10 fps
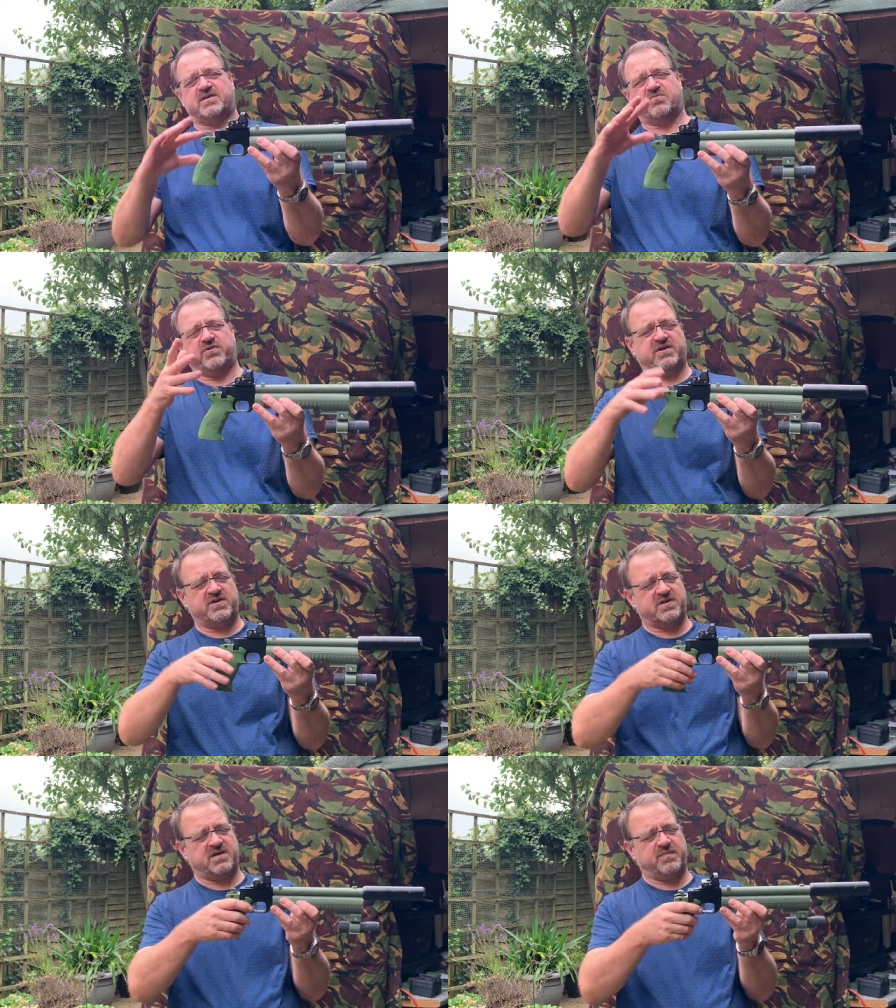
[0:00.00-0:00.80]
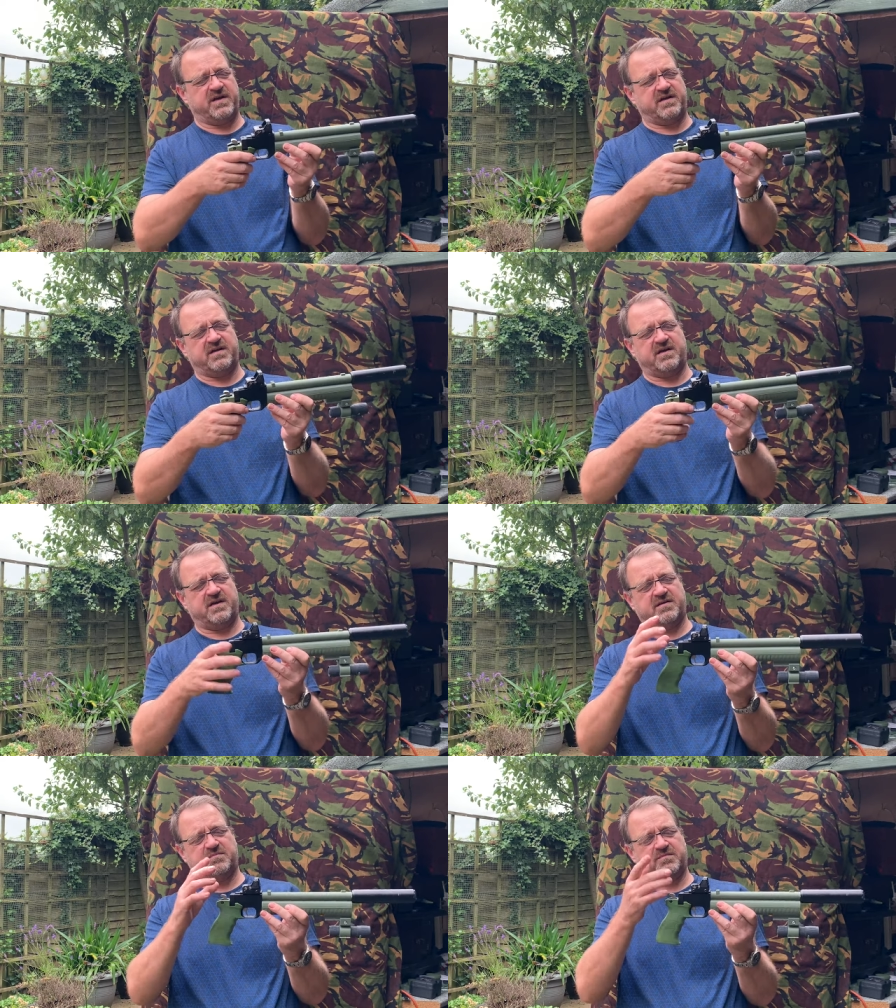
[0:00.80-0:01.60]
to readjust it a bit.
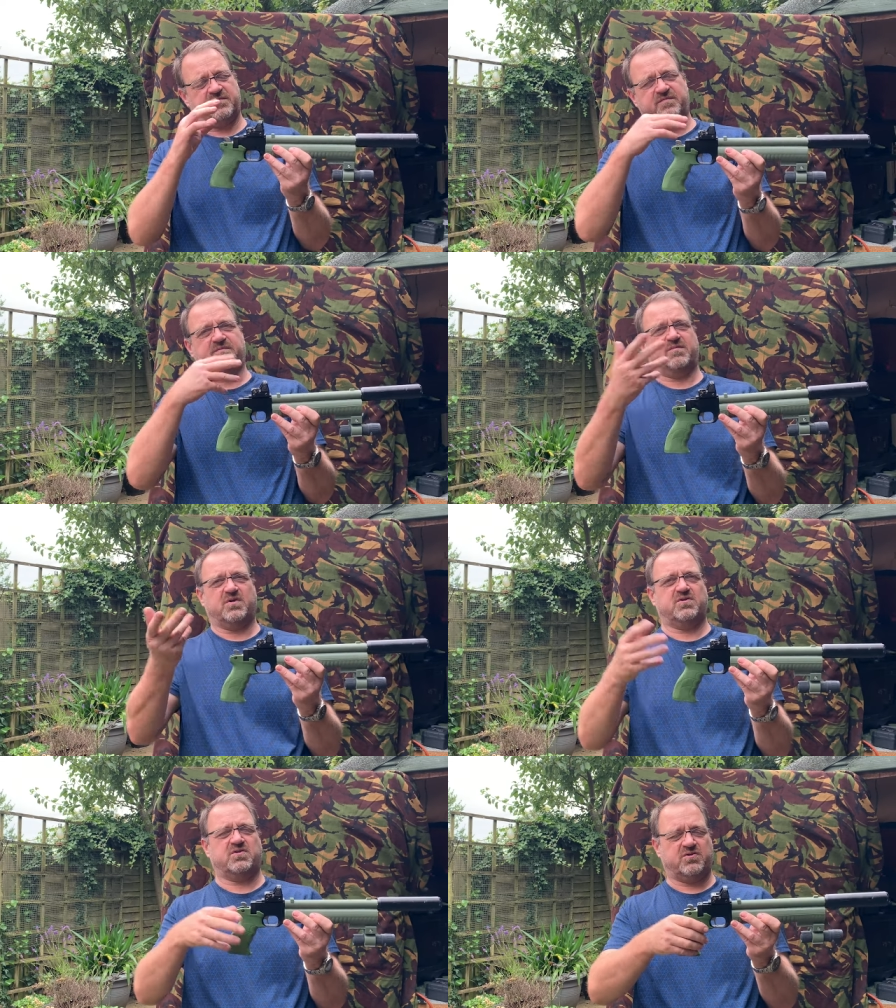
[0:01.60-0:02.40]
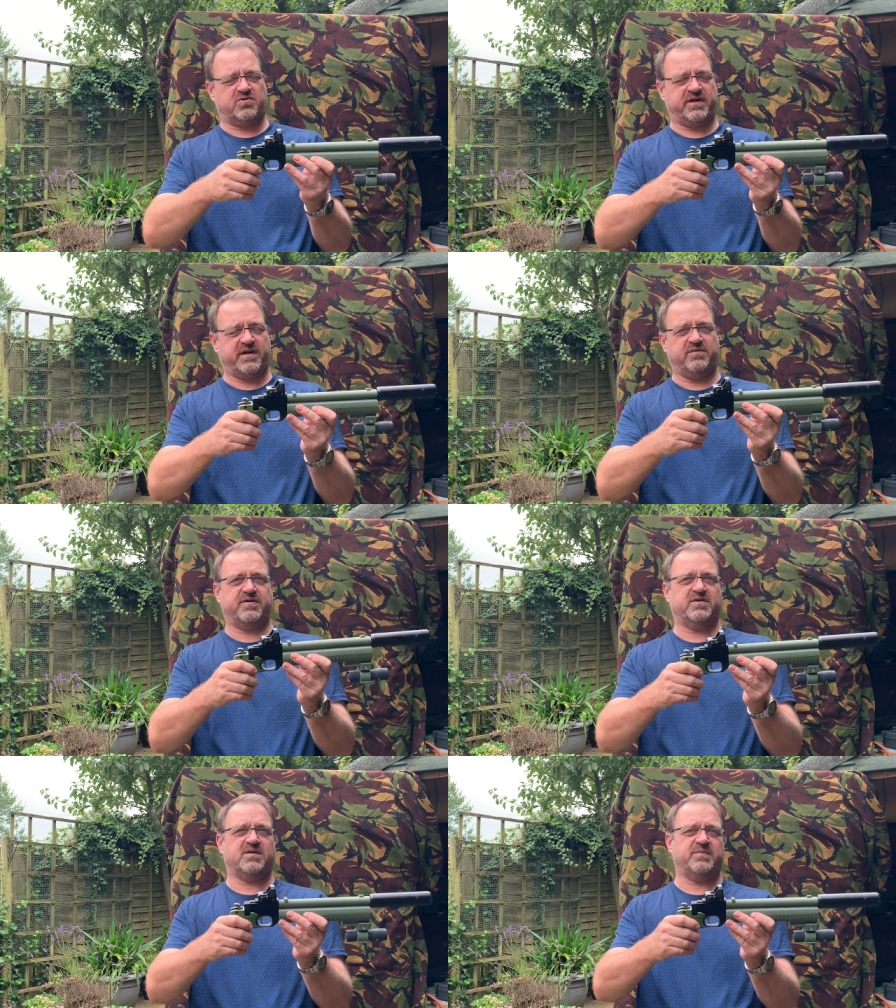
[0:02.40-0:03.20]
Um, I tried it out
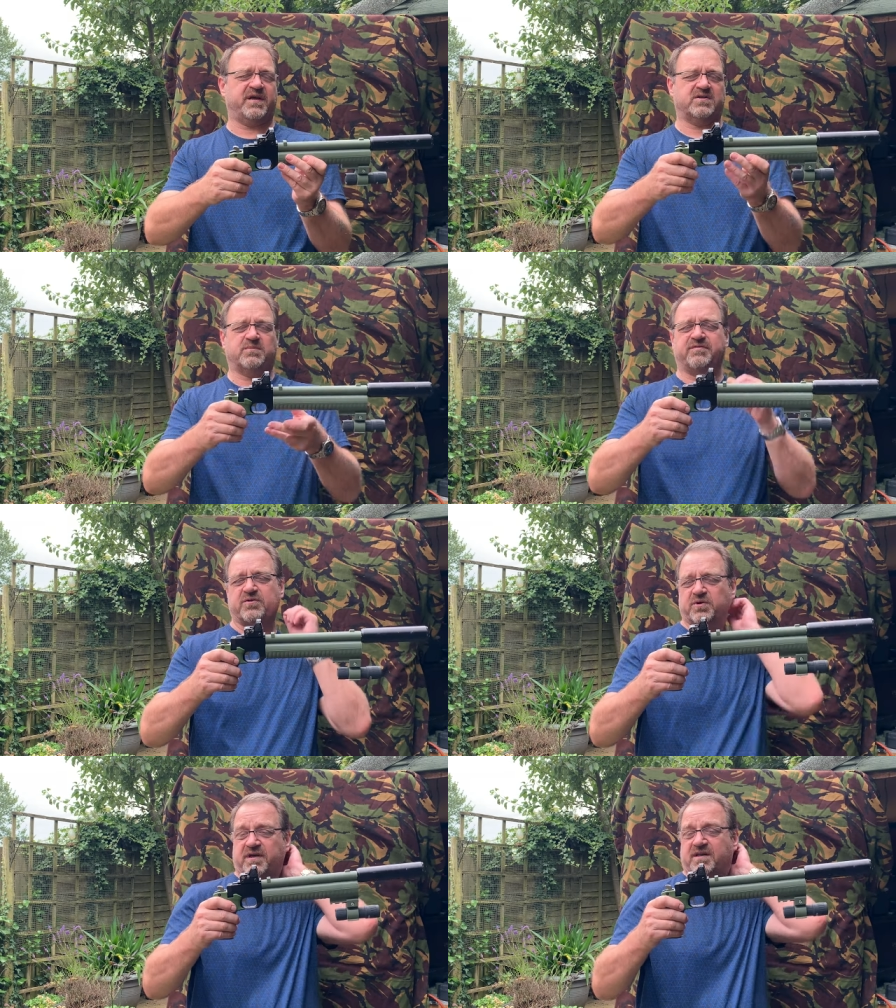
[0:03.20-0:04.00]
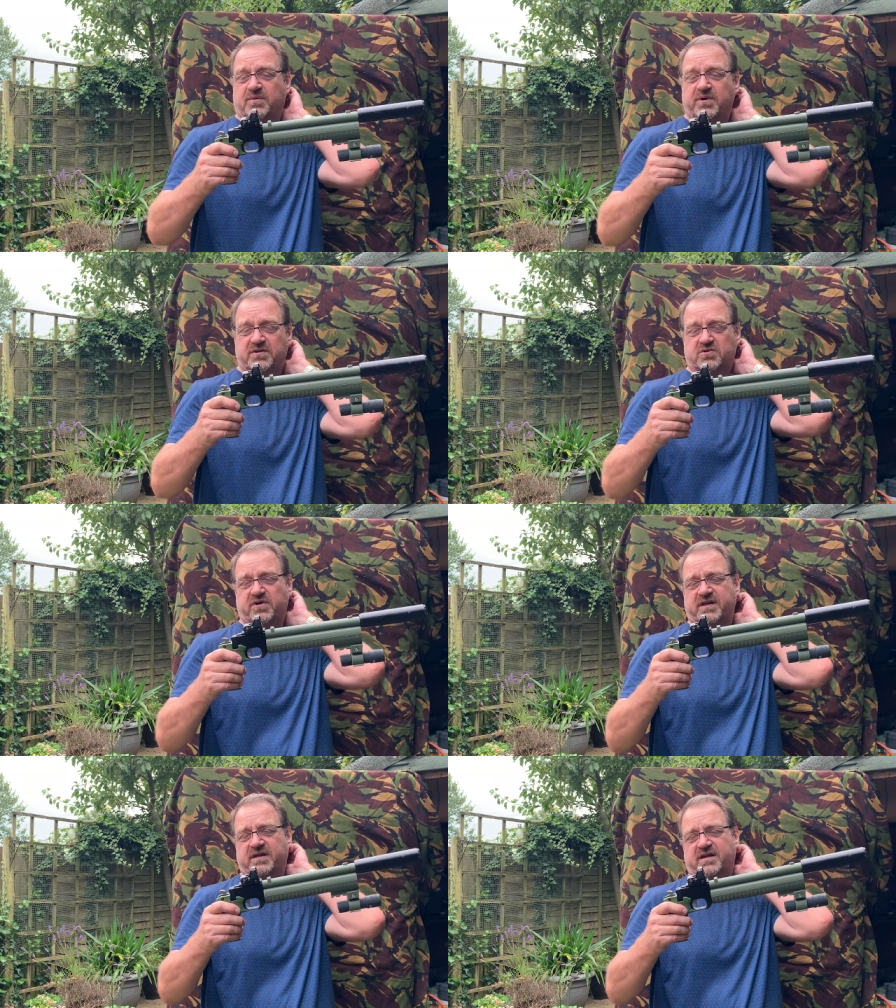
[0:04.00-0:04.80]
first on my HW40, and that worked a
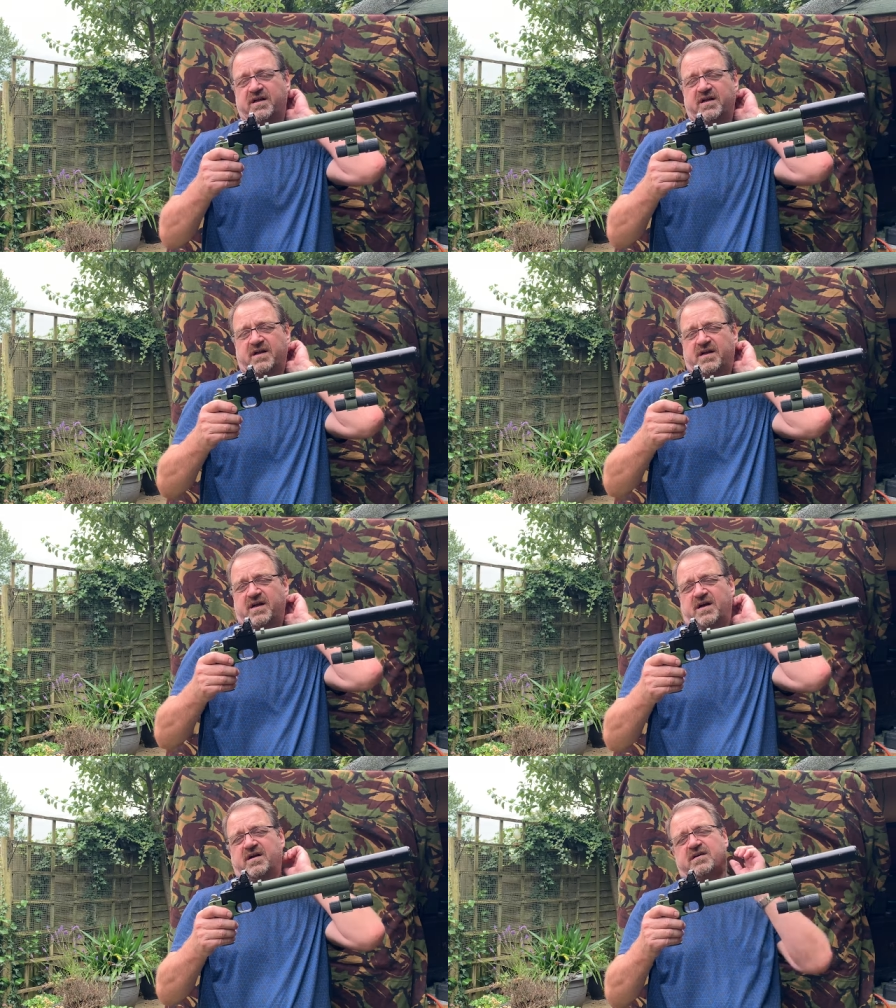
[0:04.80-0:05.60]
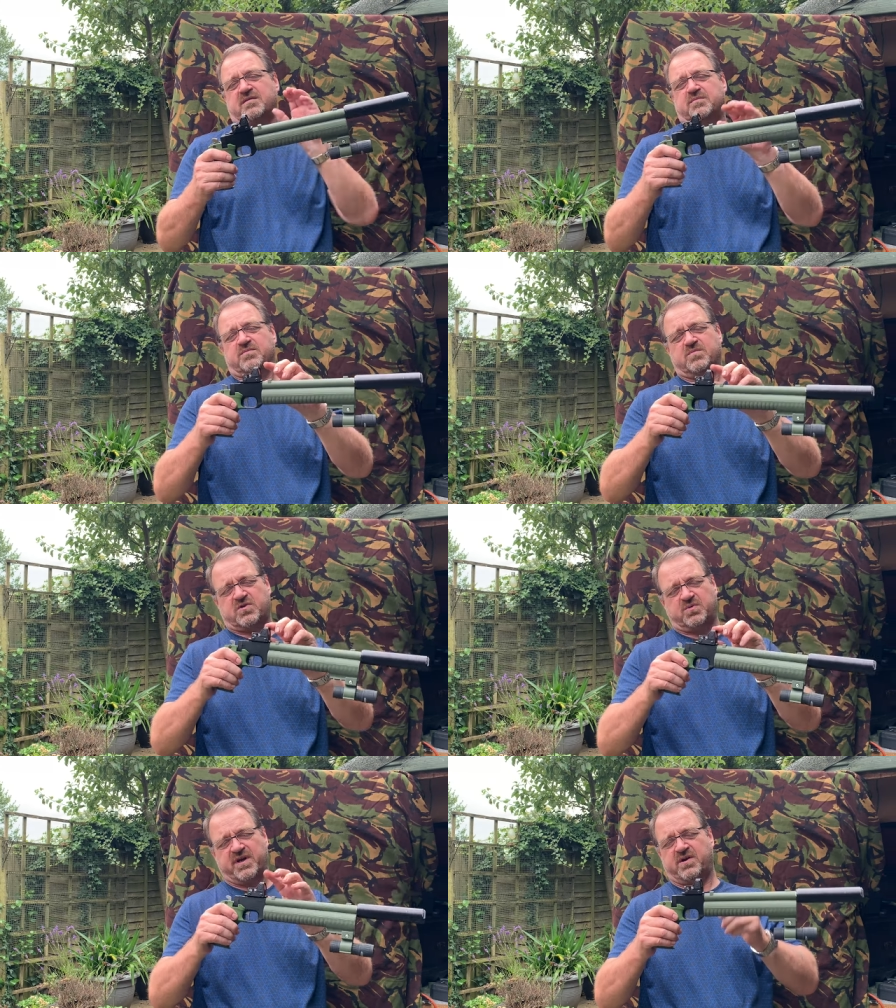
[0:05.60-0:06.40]
treat. Um,
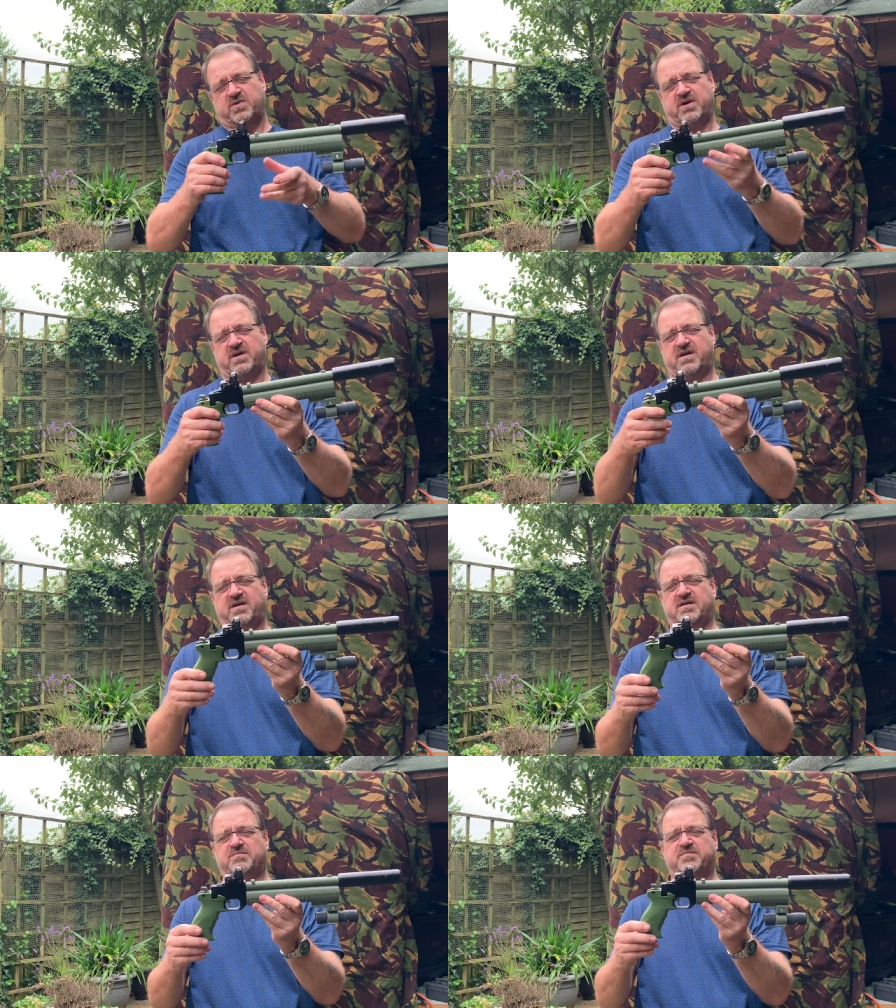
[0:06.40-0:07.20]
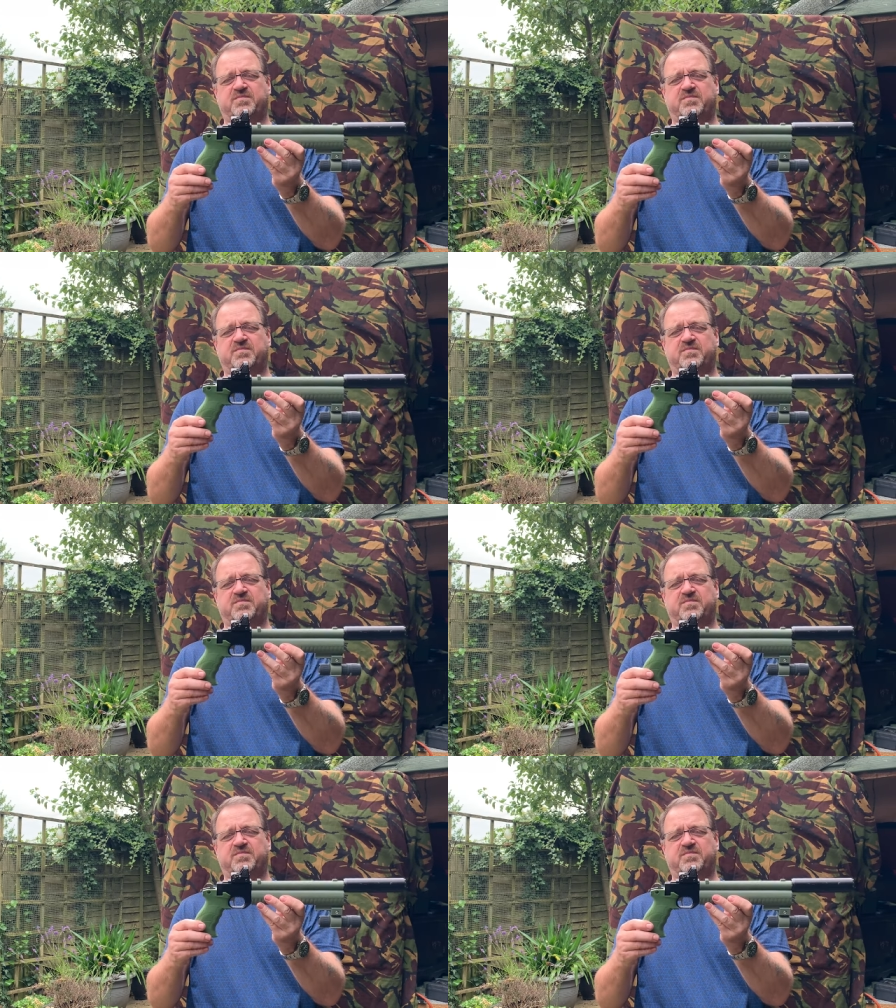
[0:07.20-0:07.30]
so now, um,